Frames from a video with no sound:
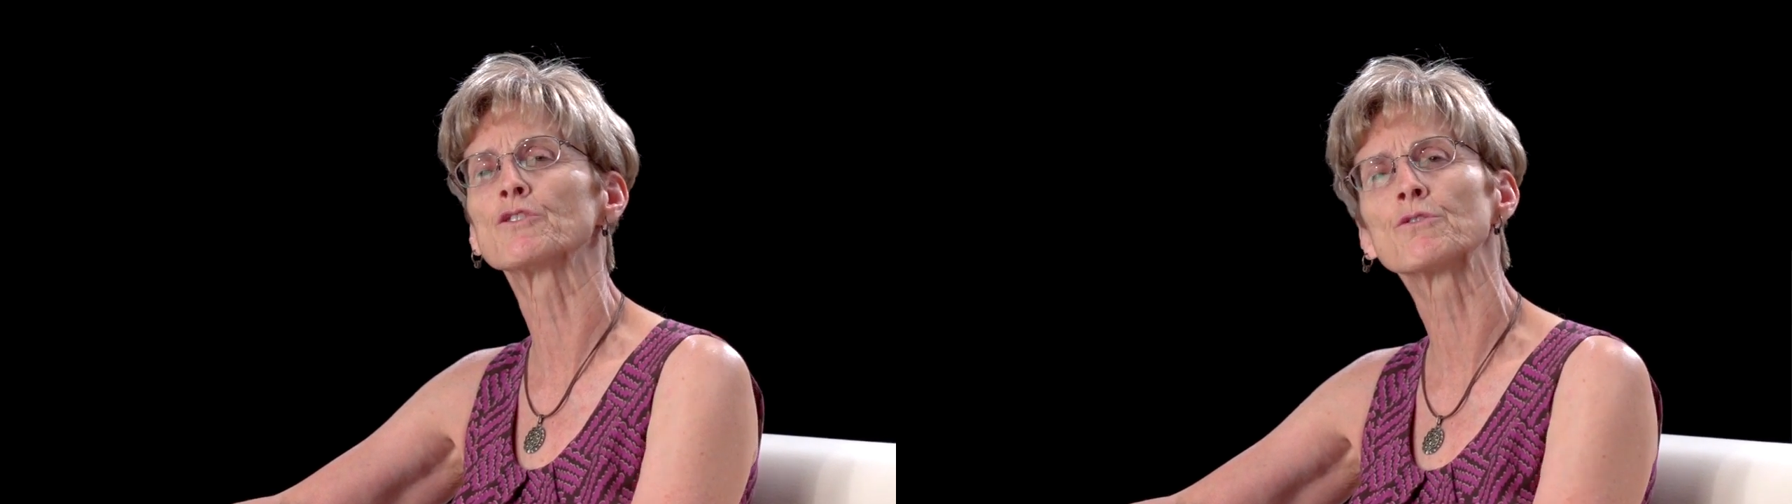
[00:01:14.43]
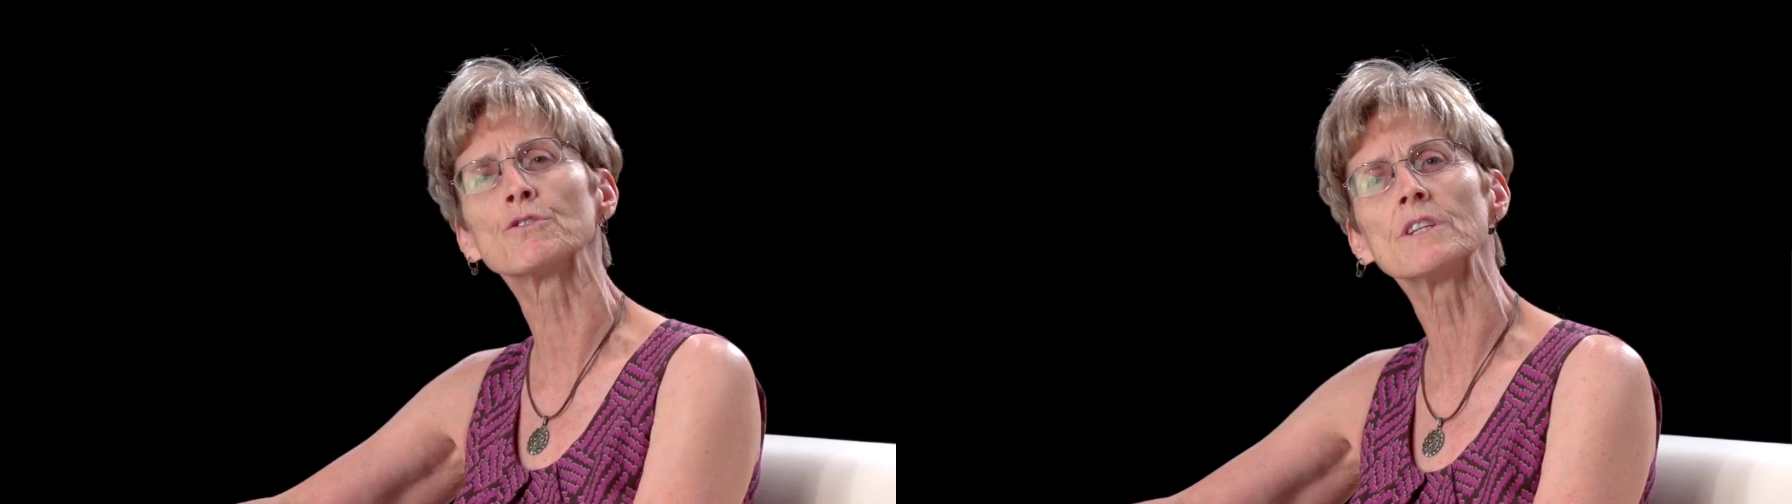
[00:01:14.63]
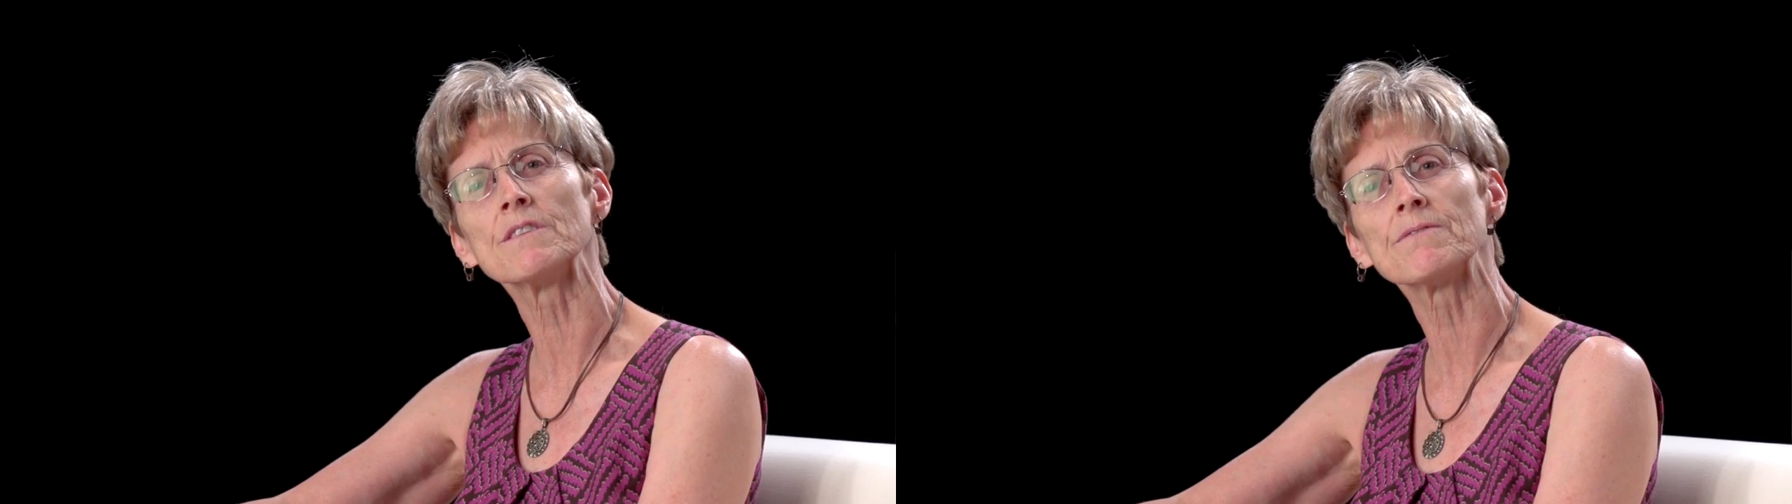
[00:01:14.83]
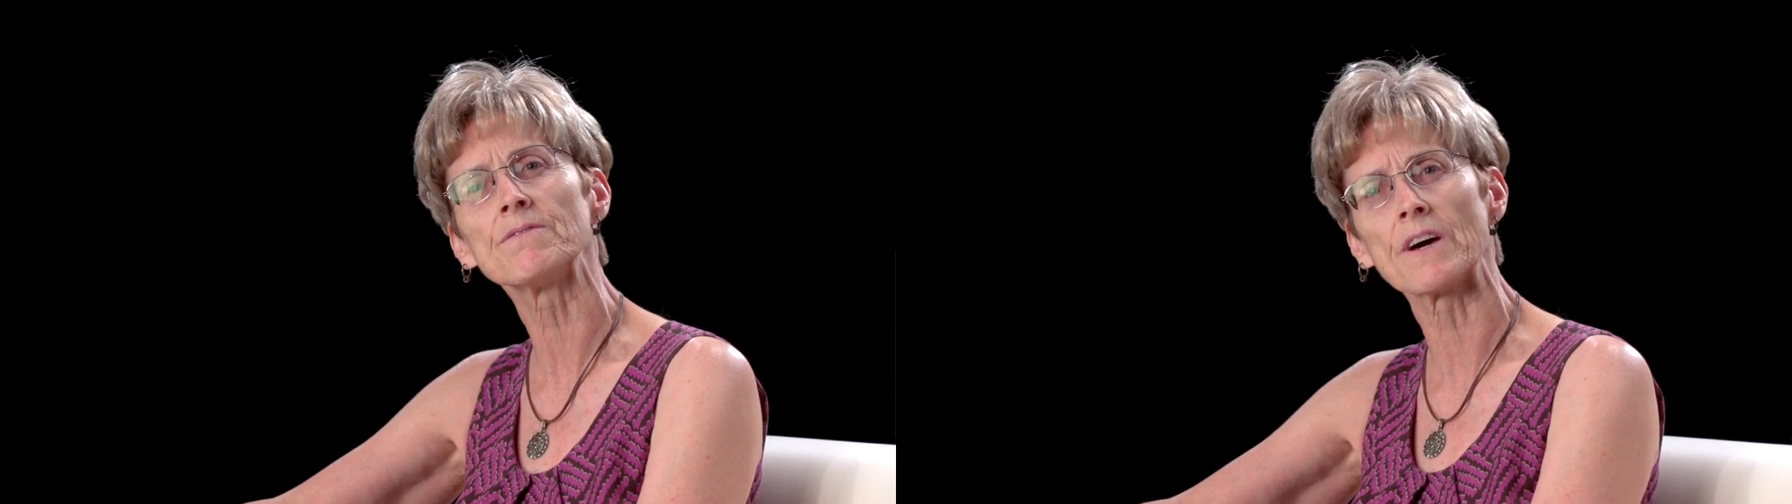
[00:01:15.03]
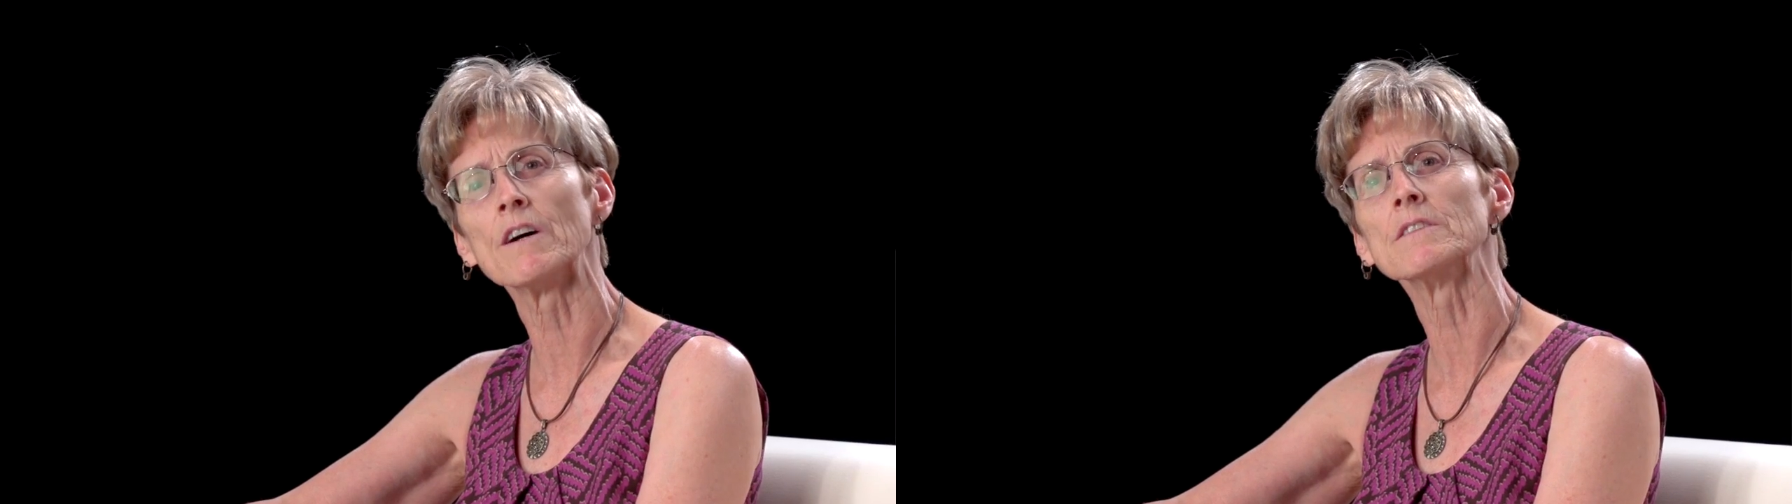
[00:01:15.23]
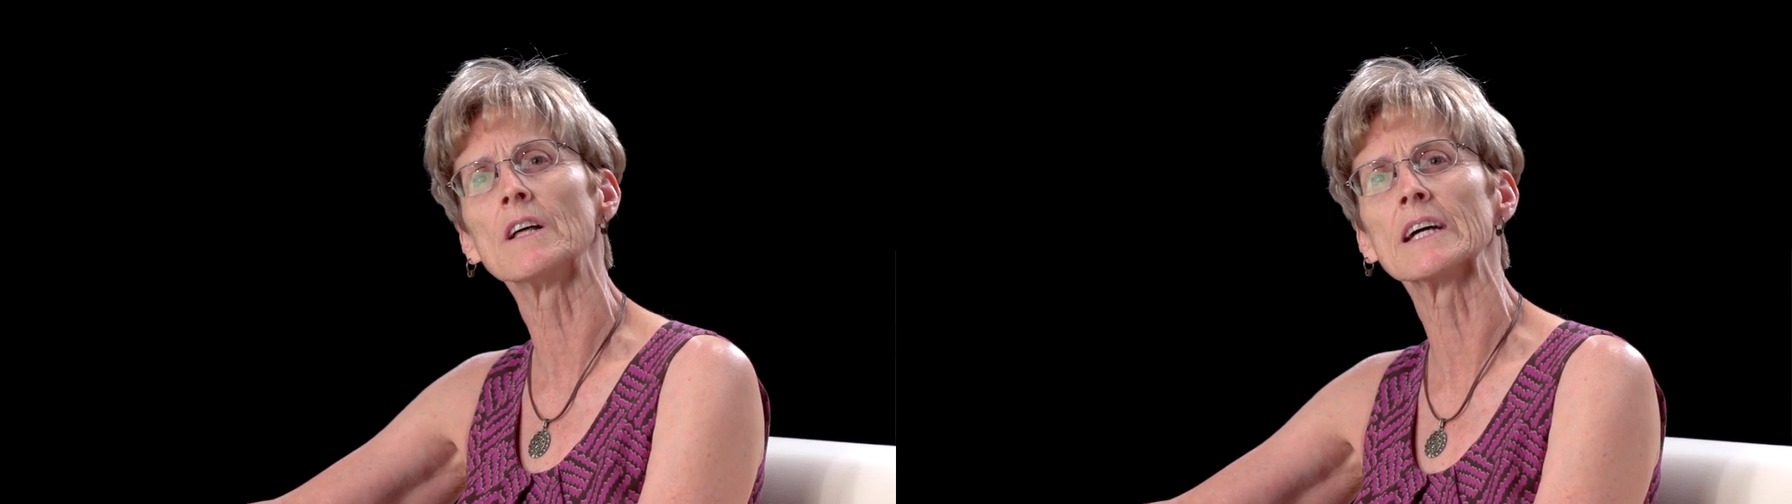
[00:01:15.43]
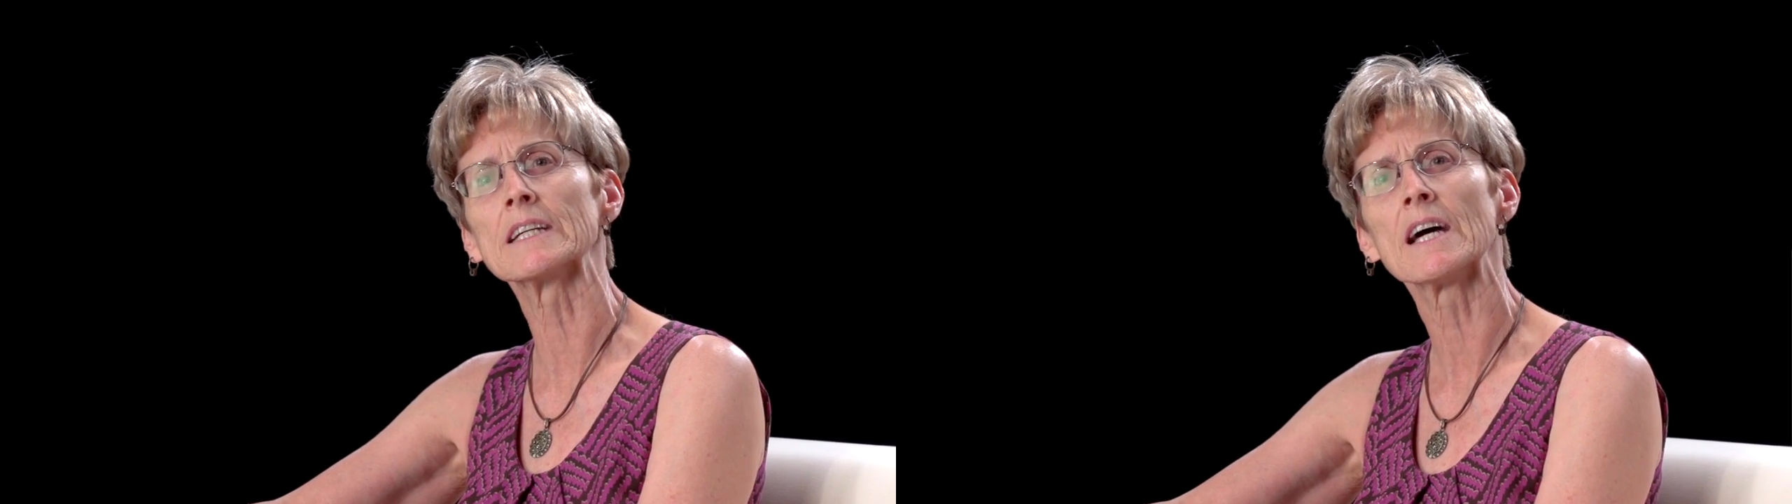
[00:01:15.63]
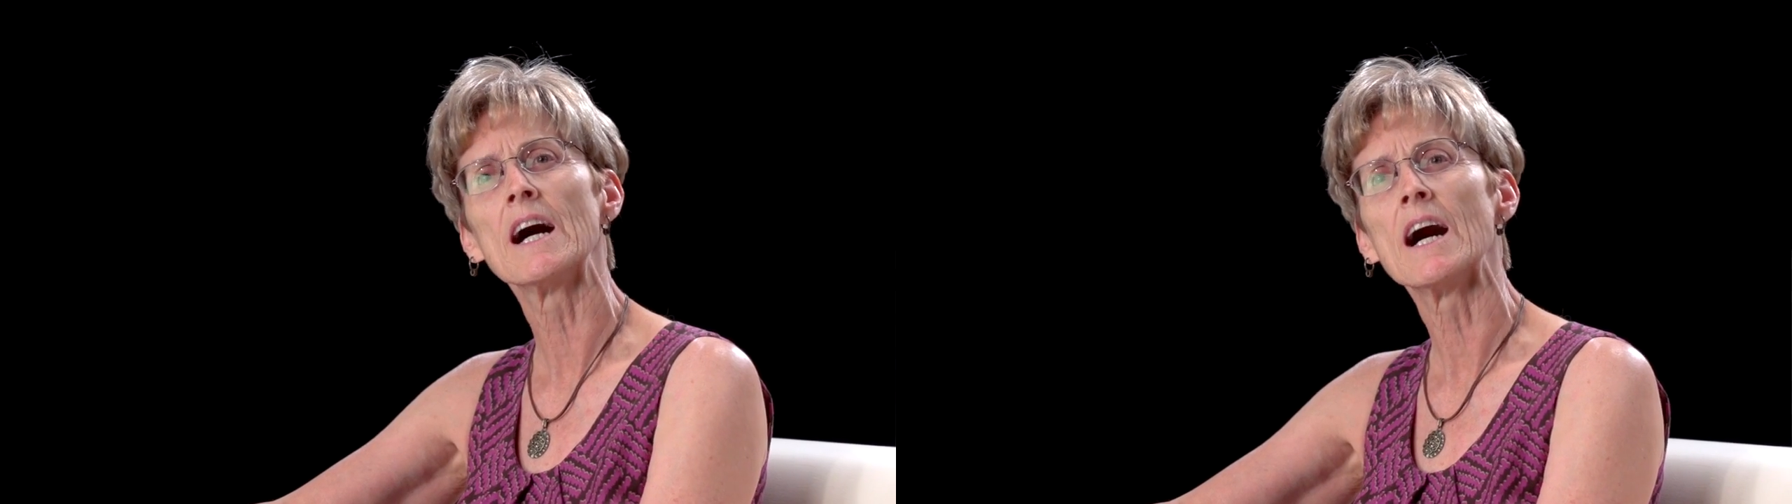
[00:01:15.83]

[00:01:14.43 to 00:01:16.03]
truly felt like